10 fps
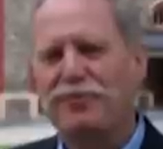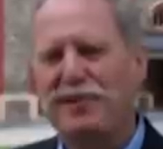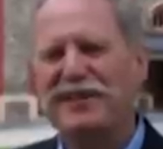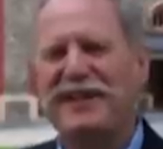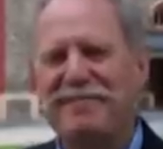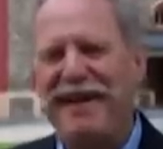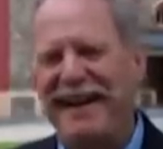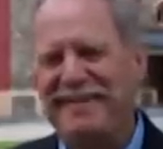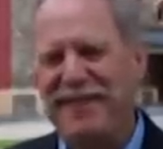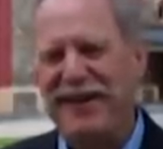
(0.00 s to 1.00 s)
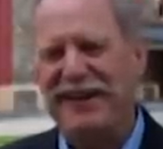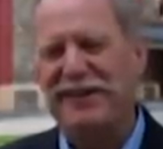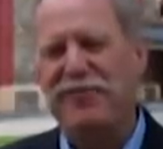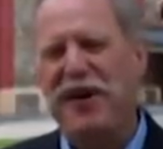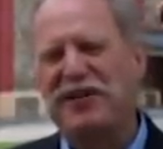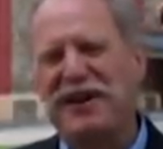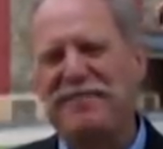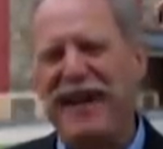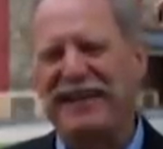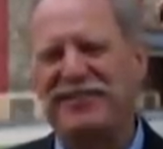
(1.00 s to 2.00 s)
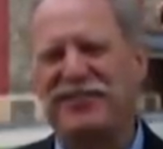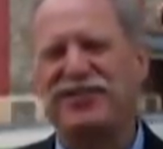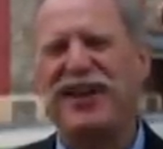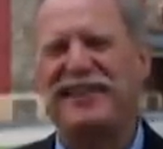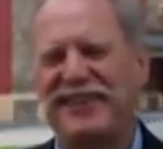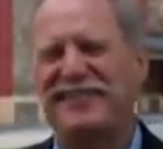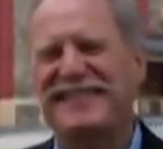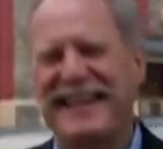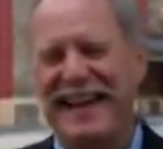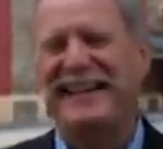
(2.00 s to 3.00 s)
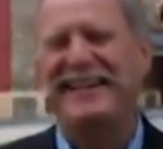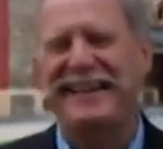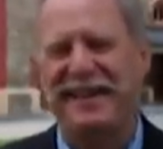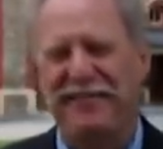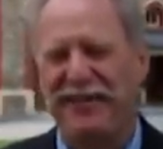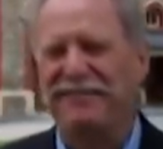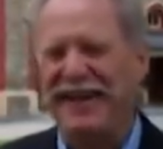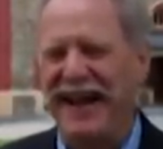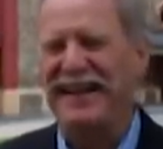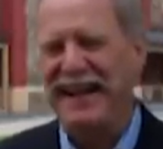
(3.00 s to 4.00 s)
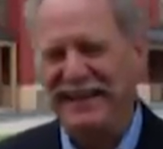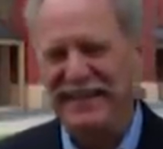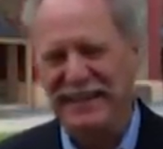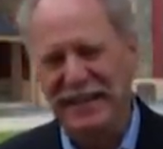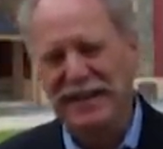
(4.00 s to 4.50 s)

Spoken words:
Welcome back, America. Welcome back to Château Tanunda from Down Under.